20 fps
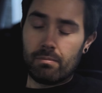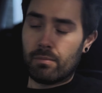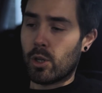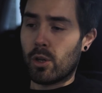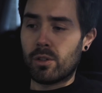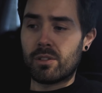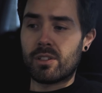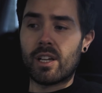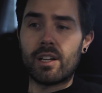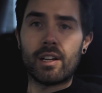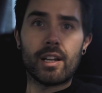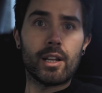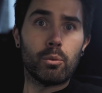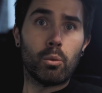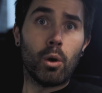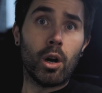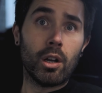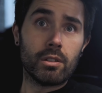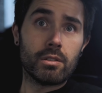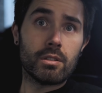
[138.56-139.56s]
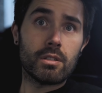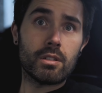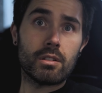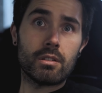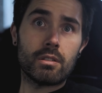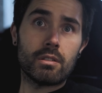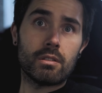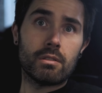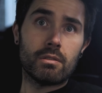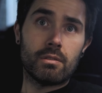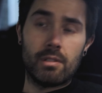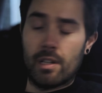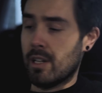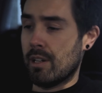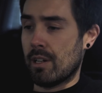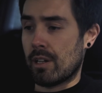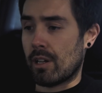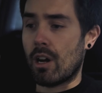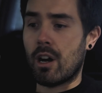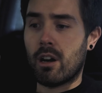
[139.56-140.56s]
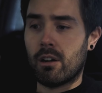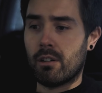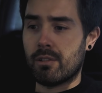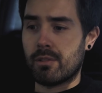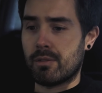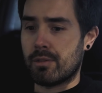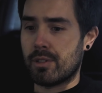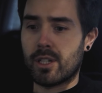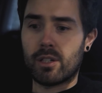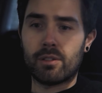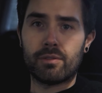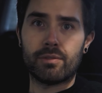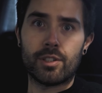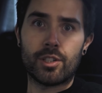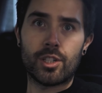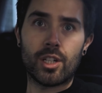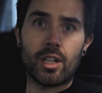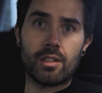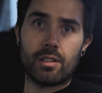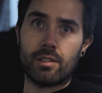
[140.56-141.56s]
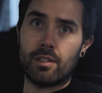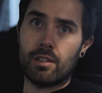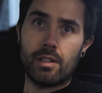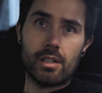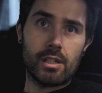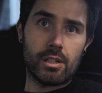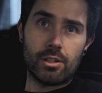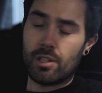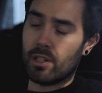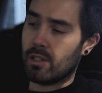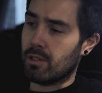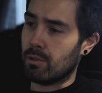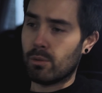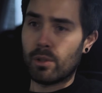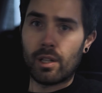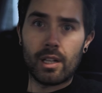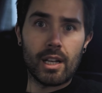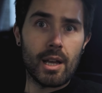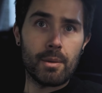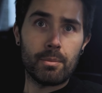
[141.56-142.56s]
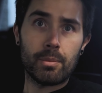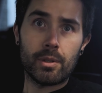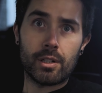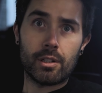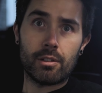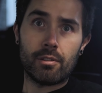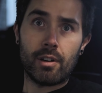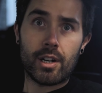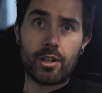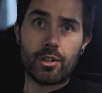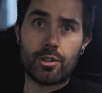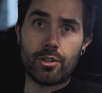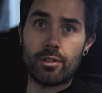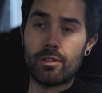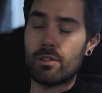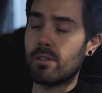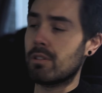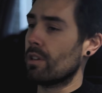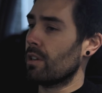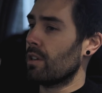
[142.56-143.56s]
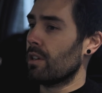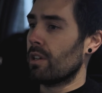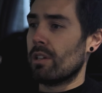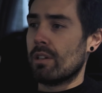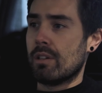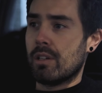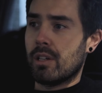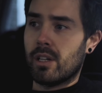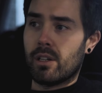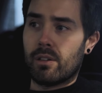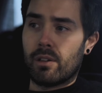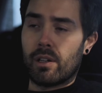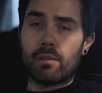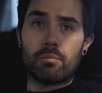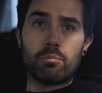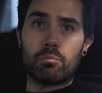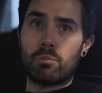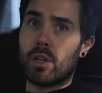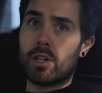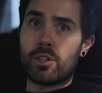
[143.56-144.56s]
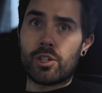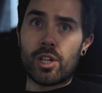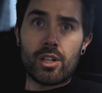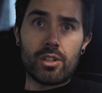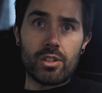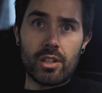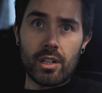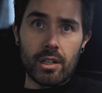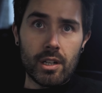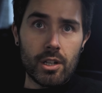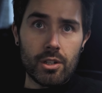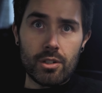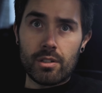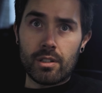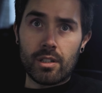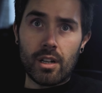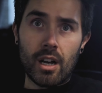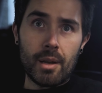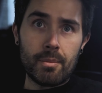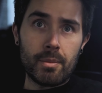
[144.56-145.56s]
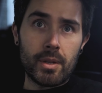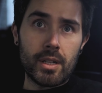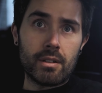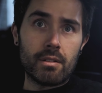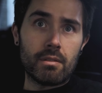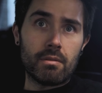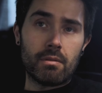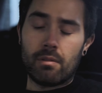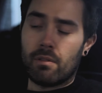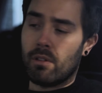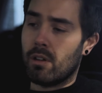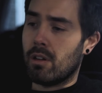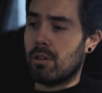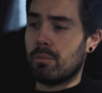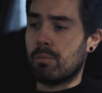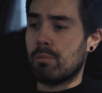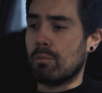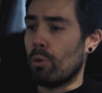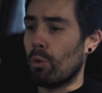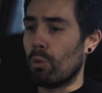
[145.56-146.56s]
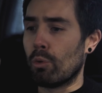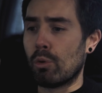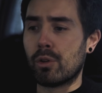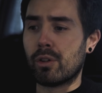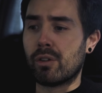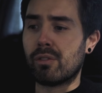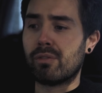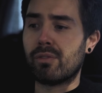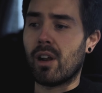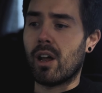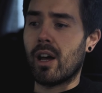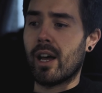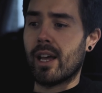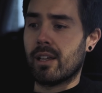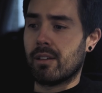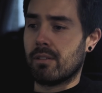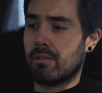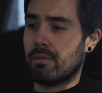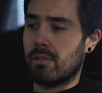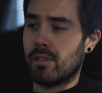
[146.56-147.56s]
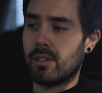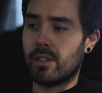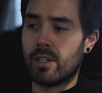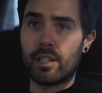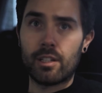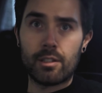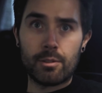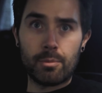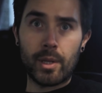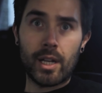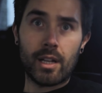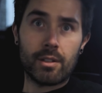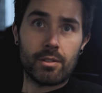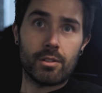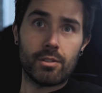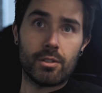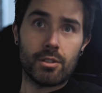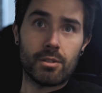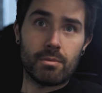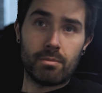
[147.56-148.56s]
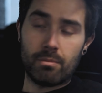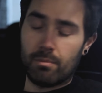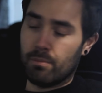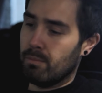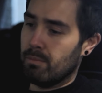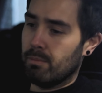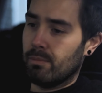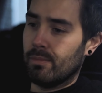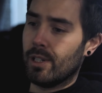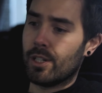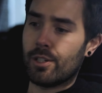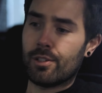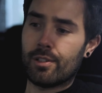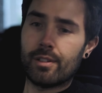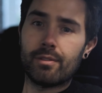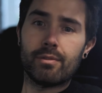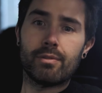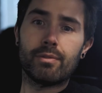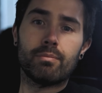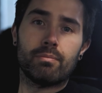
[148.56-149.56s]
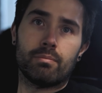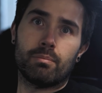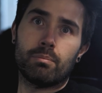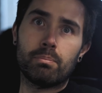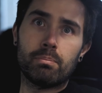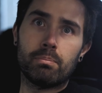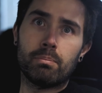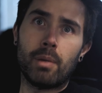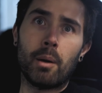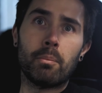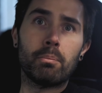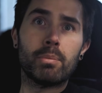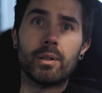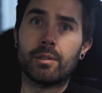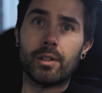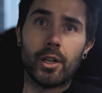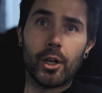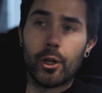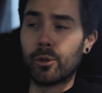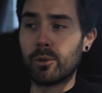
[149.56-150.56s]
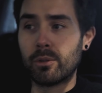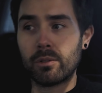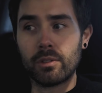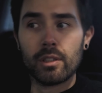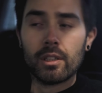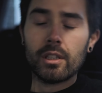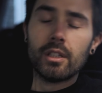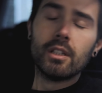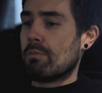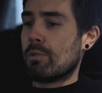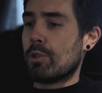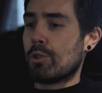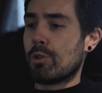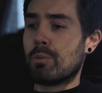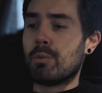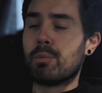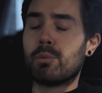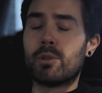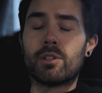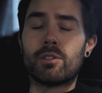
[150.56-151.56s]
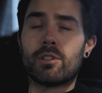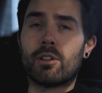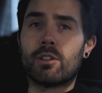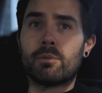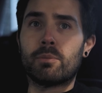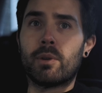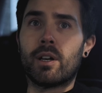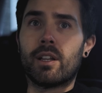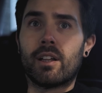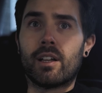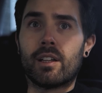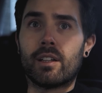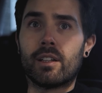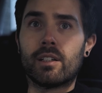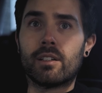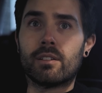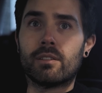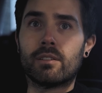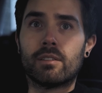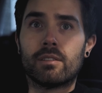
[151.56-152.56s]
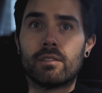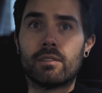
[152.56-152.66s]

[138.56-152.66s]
content he wants, and the car will self-adjust. It adjusts all the lambda correction, it changes the ignition timing, all on the fly. And he'd be able to just literally pump and go. You should be pretty stoked about that, I think.